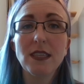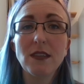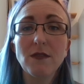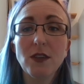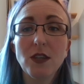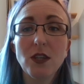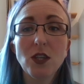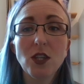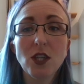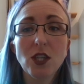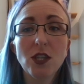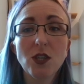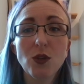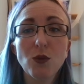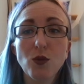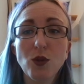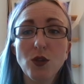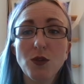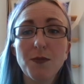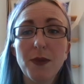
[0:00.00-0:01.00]
the future
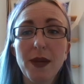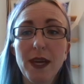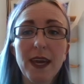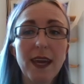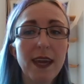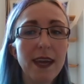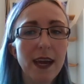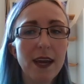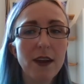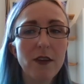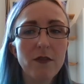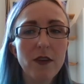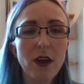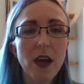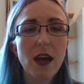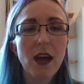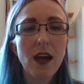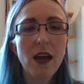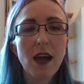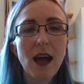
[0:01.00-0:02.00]
would be kind of
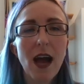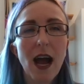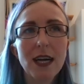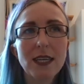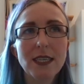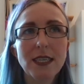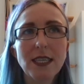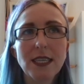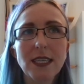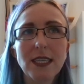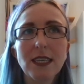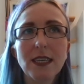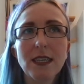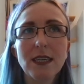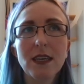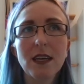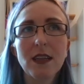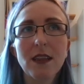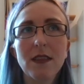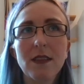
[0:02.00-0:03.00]
adding
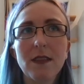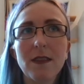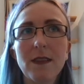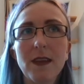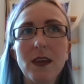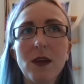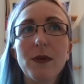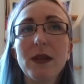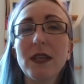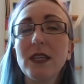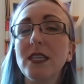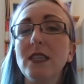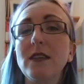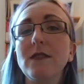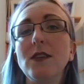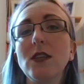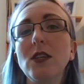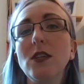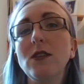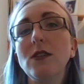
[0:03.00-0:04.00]
the ability
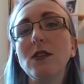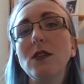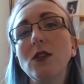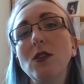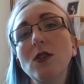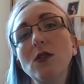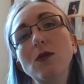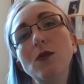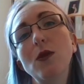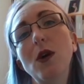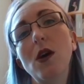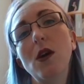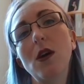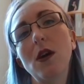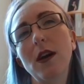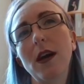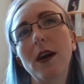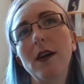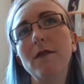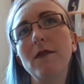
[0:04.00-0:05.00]
for users to
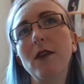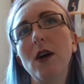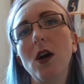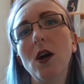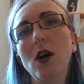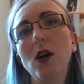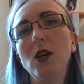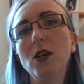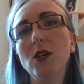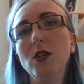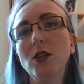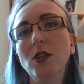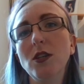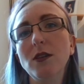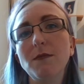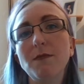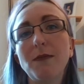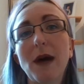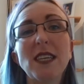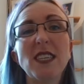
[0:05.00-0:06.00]
kind of earn
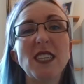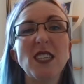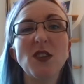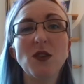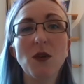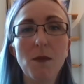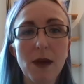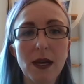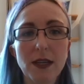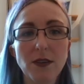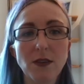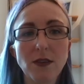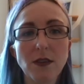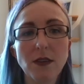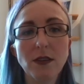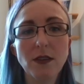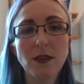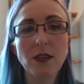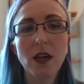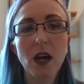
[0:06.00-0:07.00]
badges or
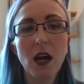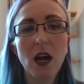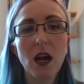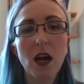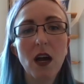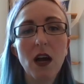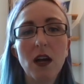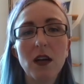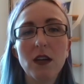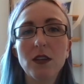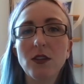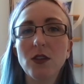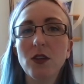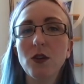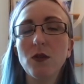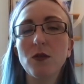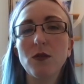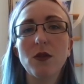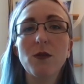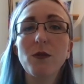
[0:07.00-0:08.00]
medals.
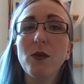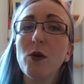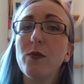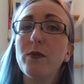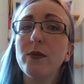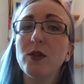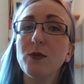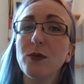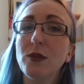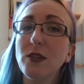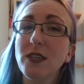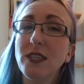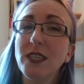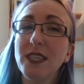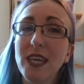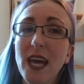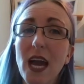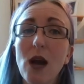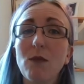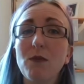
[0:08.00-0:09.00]
So the more someone uses
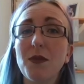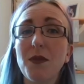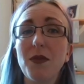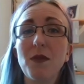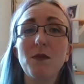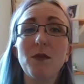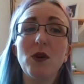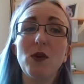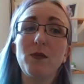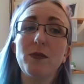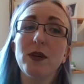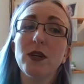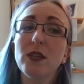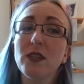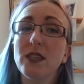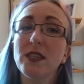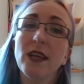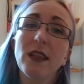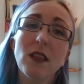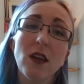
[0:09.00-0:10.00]
the app, the more
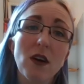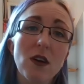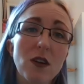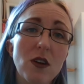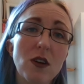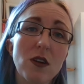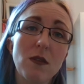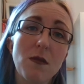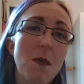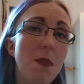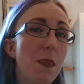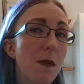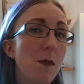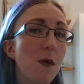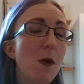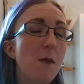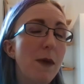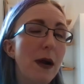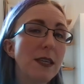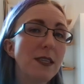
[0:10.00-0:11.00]
birds they log, the
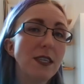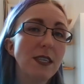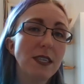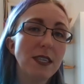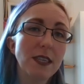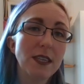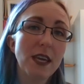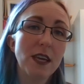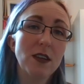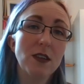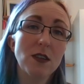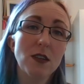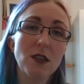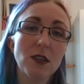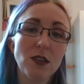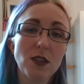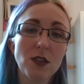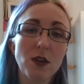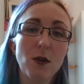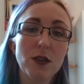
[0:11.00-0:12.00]
more badges that they can
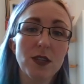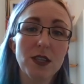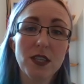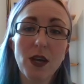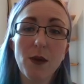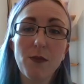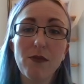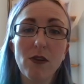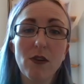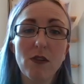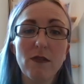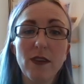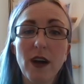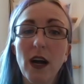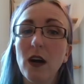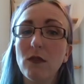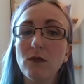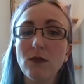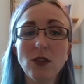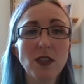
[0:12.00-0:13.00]
earn to go into their
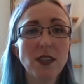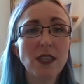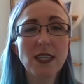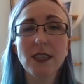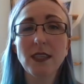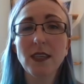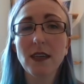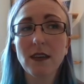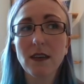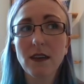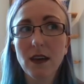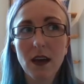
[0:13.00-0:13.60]
profile. Just things like